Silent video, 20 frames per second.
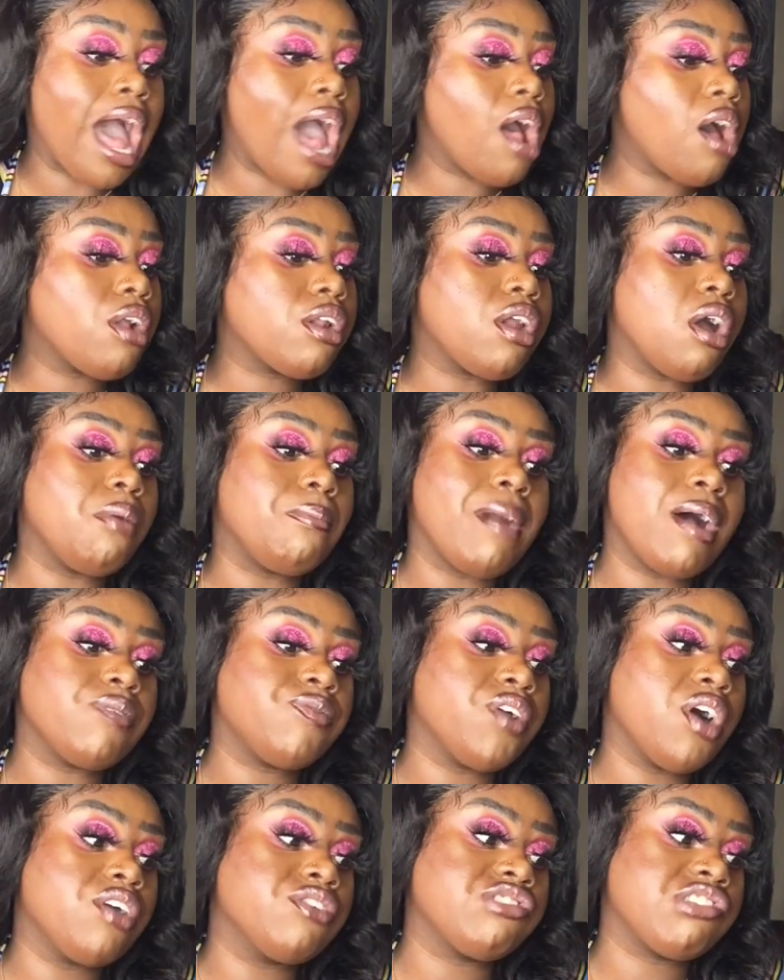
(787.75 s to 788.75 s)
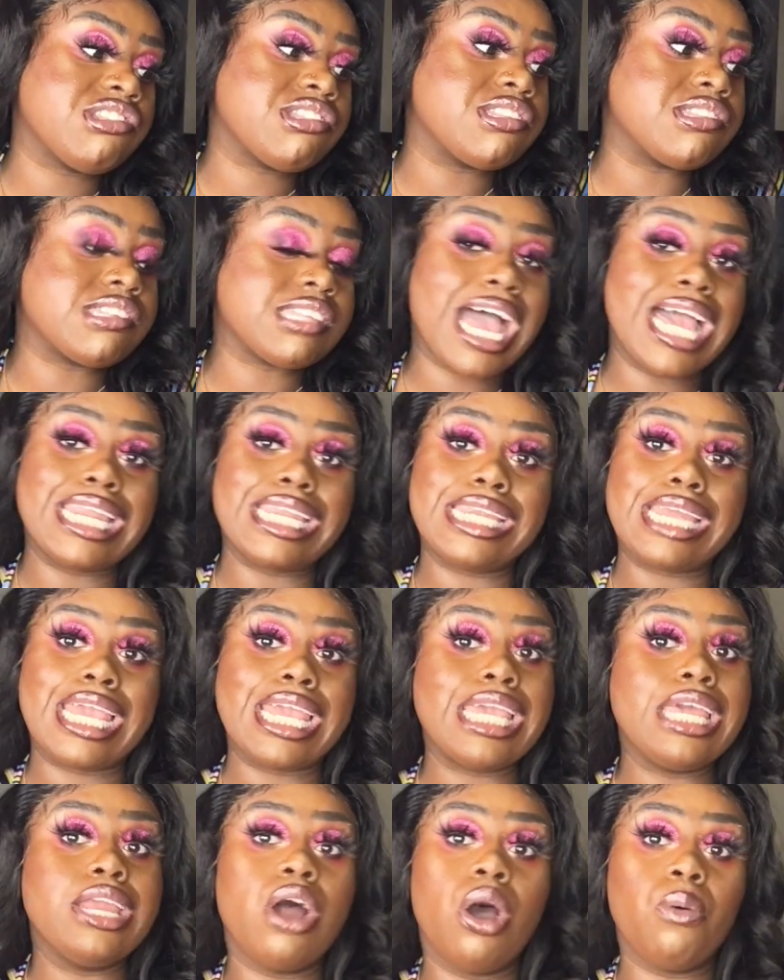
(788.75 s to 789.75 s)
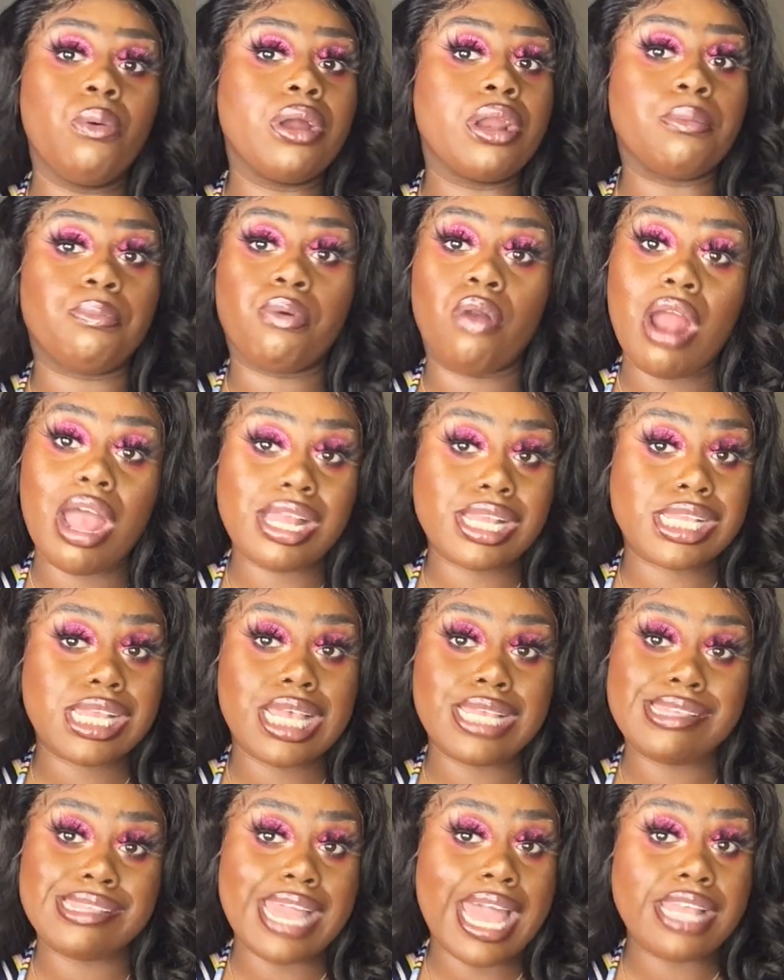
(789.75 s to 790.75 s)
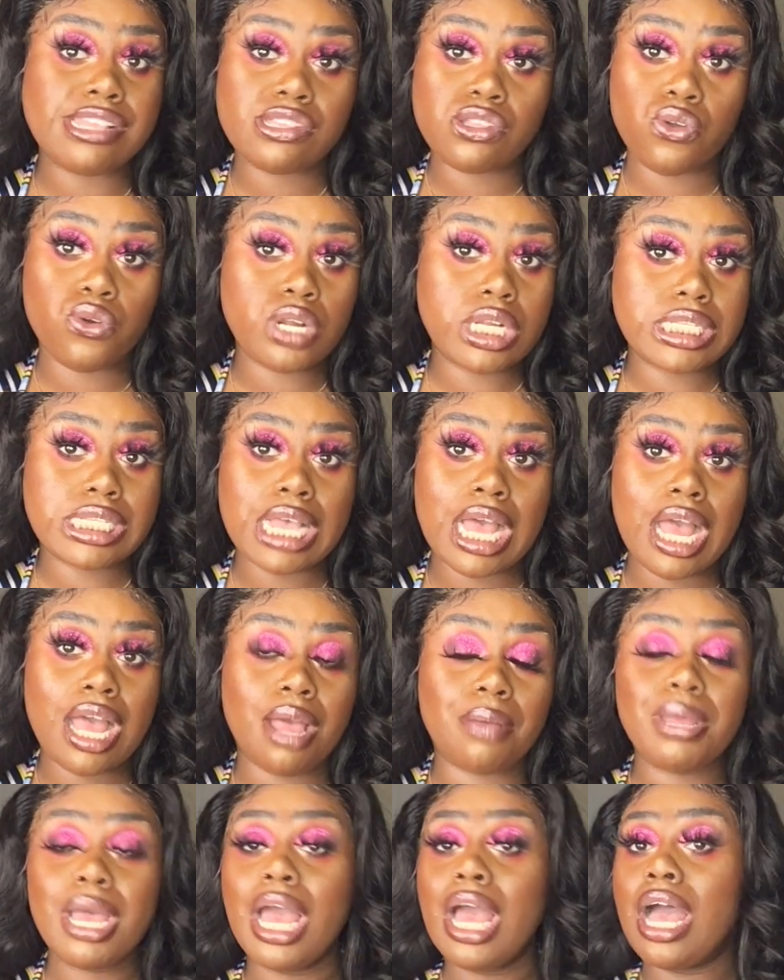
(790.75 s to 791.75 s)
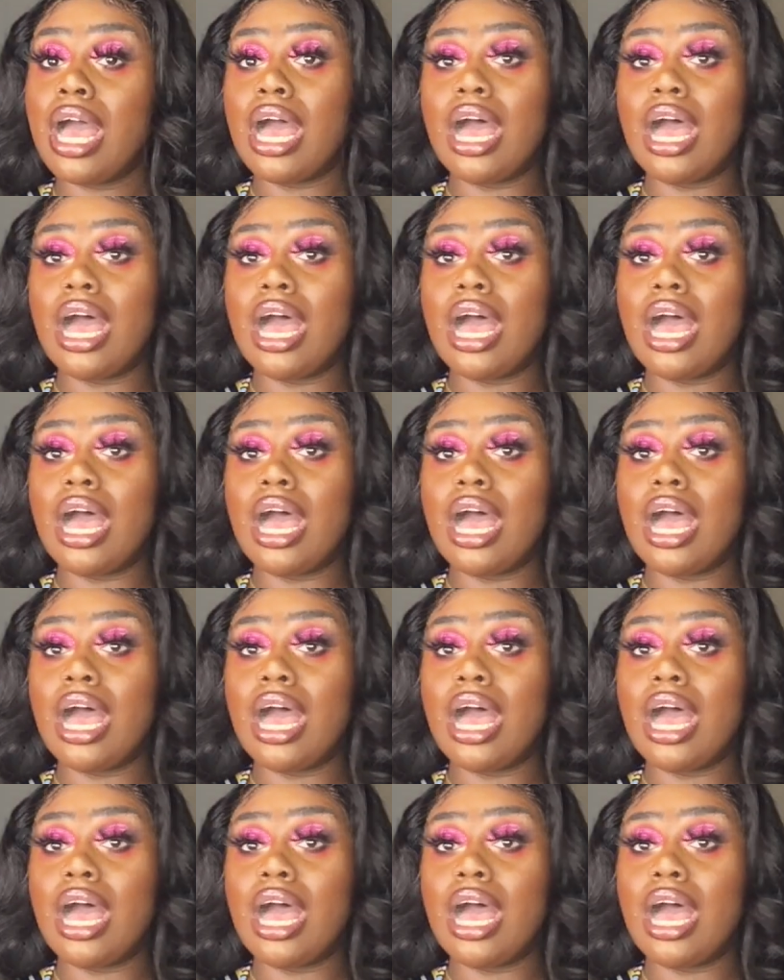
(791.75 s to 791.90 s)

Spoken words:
I don't know. My phone just decided that it don't want to process that story time.